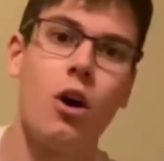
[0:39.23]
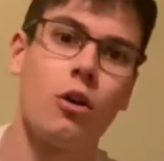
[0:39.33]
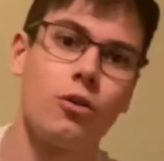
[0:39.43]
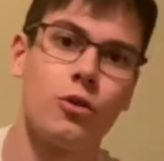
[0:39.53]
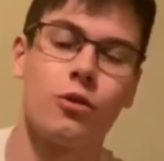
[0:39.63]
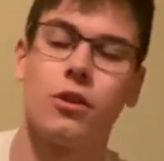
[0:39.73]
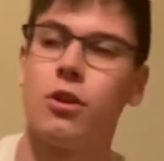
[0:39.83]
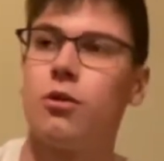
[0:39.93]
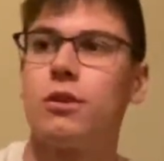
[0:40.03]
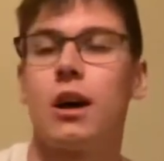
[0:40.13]
during the whole
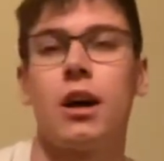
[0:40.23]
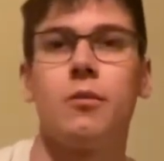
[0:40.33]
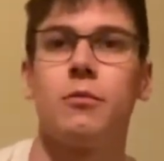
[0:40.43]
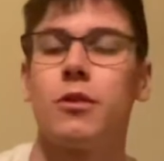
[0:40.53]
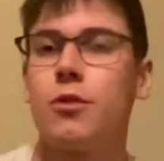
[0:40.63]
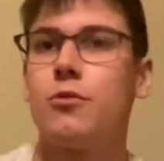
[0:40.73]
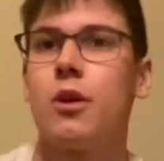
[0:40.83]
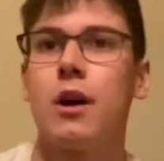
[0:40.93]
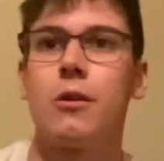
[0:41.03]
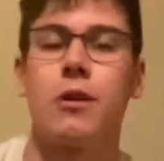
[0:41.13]
time
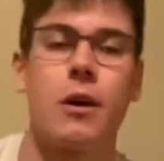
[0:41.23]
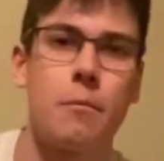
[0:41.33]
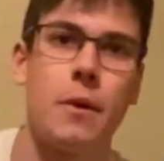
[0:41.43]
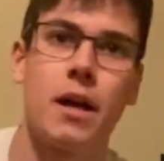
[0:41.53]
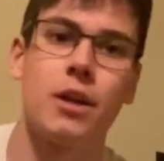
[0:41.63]
throughout May,